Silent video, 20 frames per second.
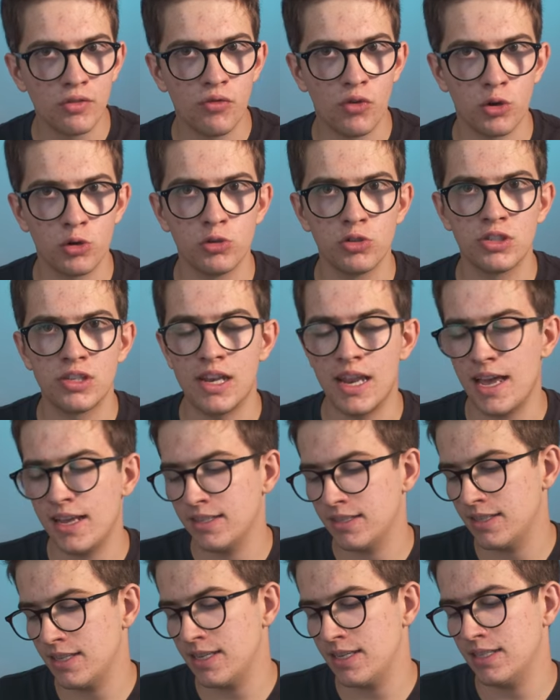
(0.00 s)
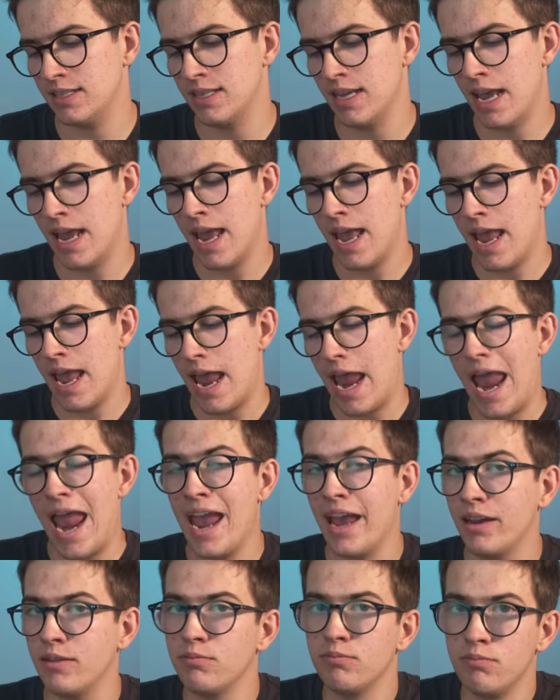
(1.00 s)
focus lenses
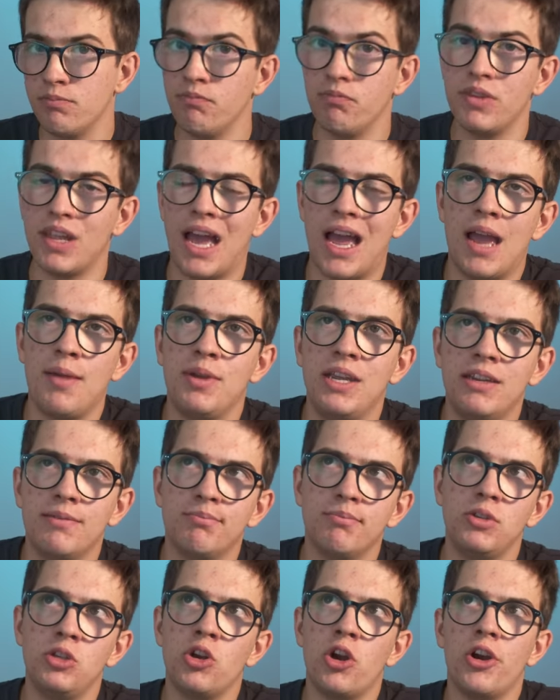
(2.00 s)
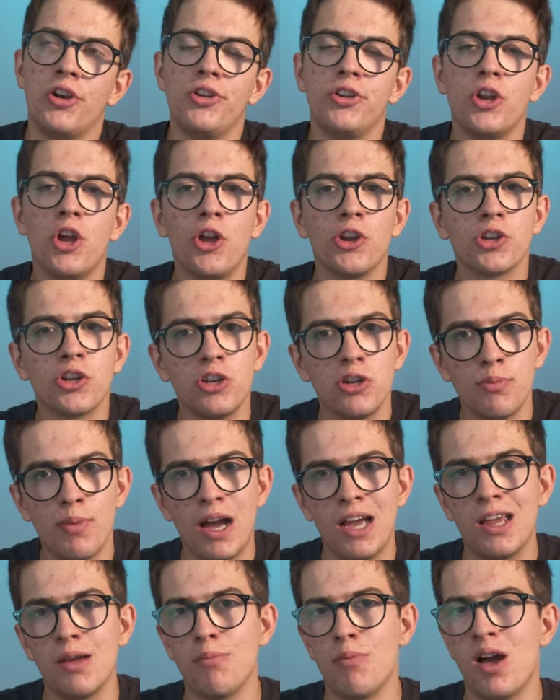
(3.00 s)
and I mean, you're not gonna
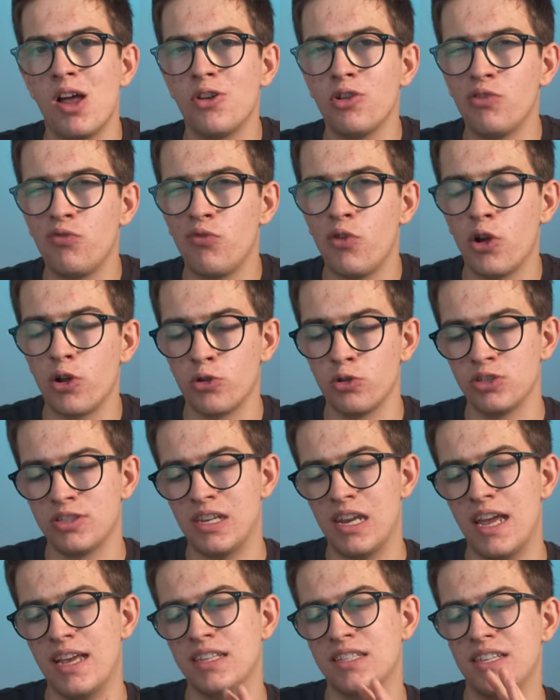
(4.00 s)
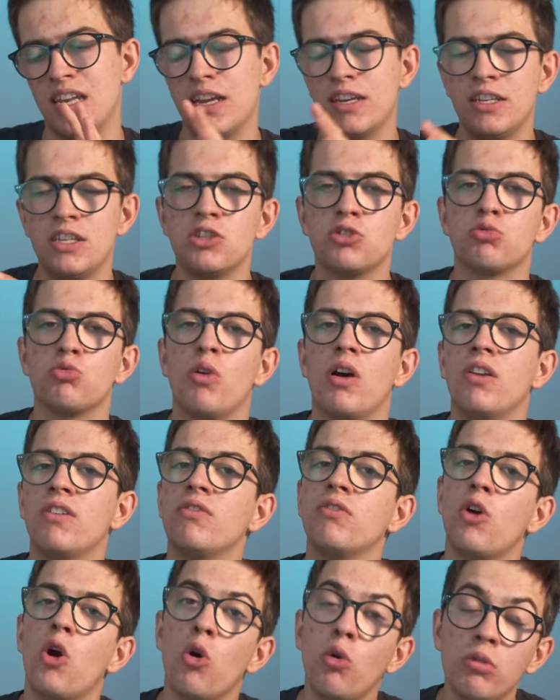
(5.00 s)
buy a monofocus lens like this
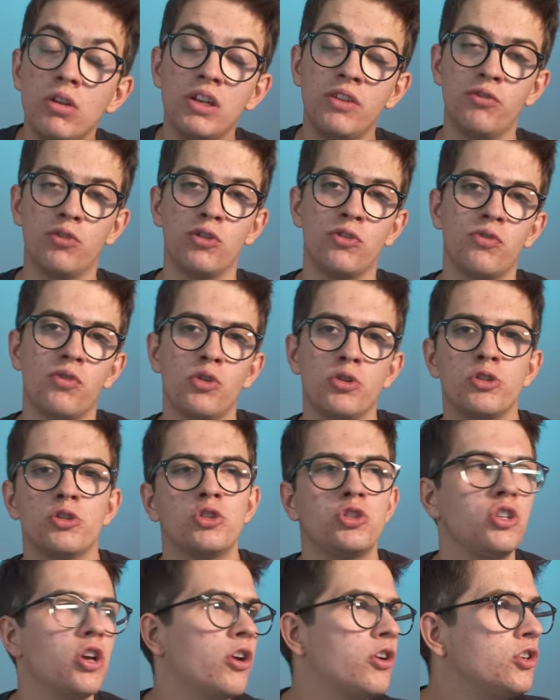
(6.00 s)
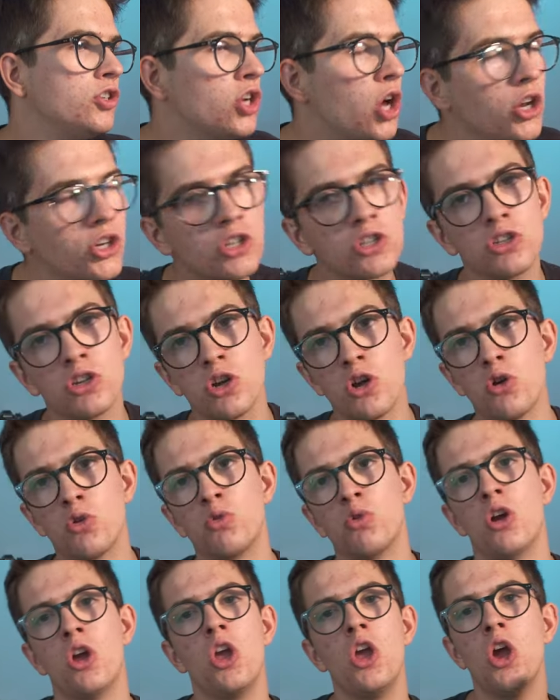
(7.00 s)
one only for photos. You're not gonna
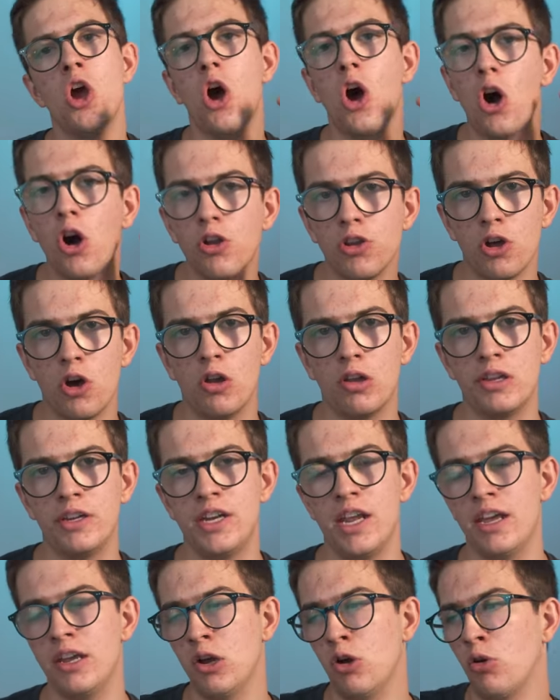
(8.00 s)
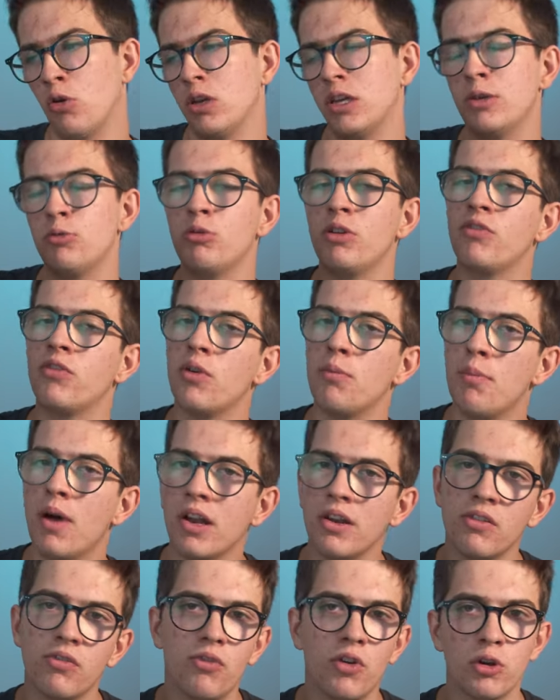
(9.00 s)
go on holiday only with a
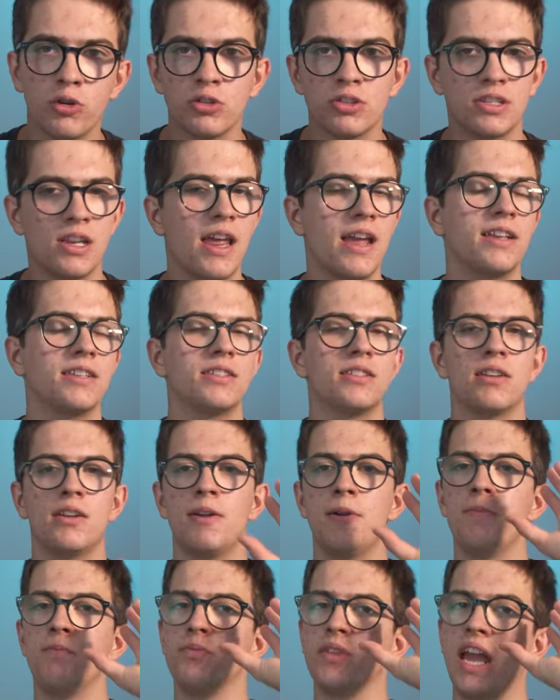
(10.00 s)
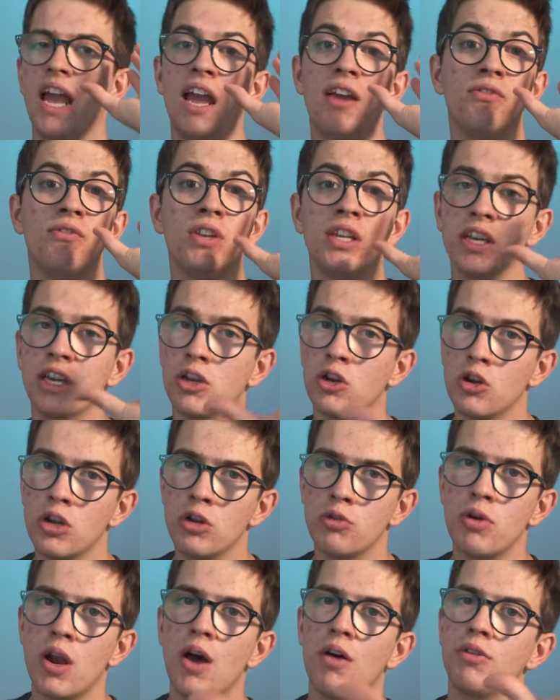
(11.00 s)
monofocus lens. Having an
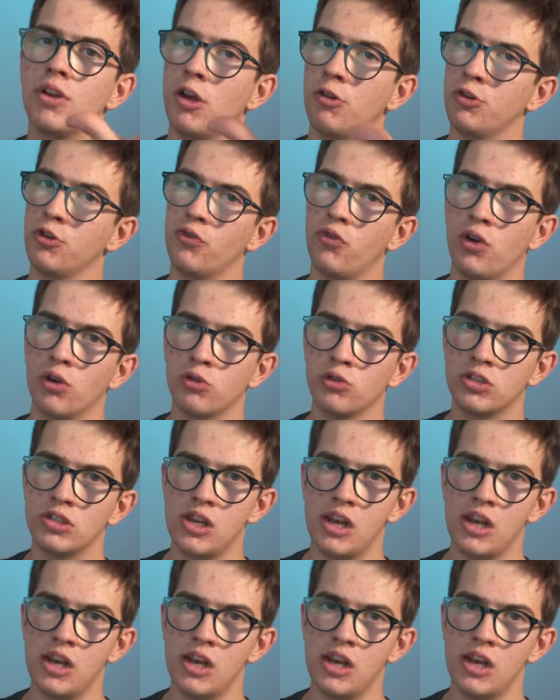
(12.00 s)
all-around autofocus